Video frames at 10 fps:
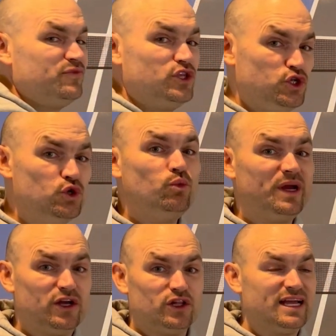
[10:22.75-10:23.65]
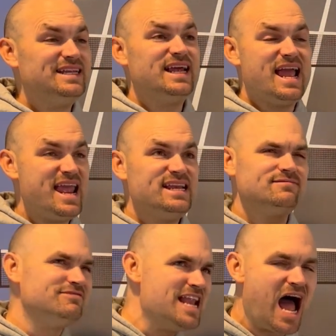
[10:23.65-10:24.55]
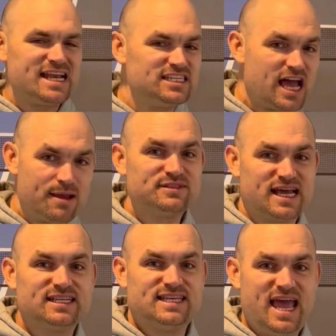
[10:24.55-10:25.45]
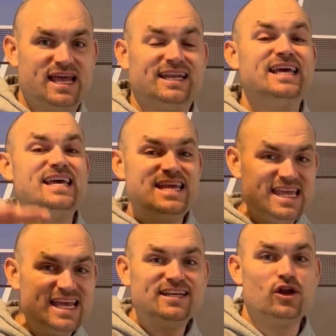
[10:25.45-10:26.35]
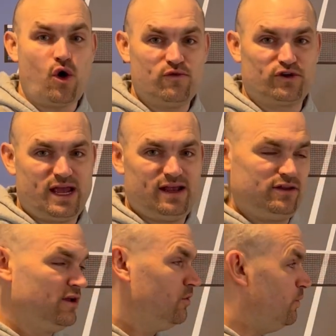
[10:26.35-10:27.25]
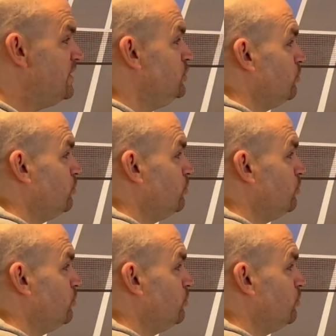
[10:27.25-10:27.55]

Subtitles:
you will 8, 9 times out of 10 hit an overhead. When you